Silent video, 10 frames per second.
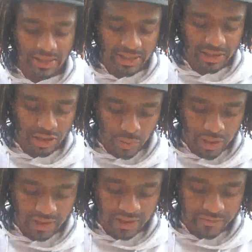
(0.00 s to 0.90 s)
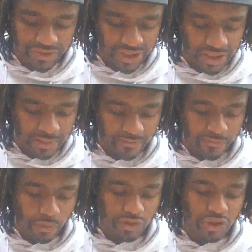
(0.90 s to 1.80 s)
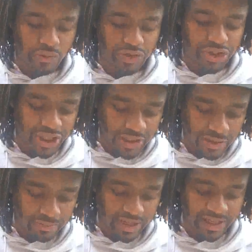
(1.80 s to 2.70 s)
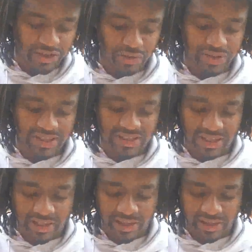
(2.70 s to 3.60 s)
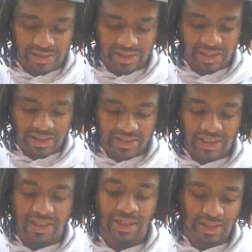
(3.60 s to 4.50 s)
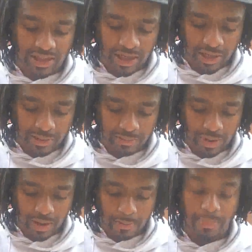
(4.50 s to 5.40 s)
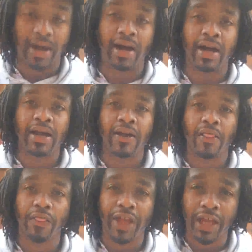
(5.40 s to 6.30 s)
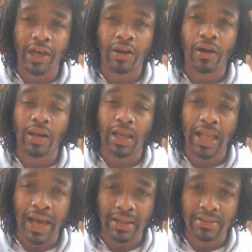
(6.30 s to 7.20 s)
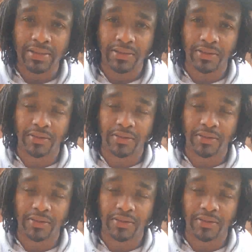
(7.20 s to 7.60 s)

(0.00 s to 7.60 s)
in the dwelling of Shem, for to Shem and to his sons did it come by their lot.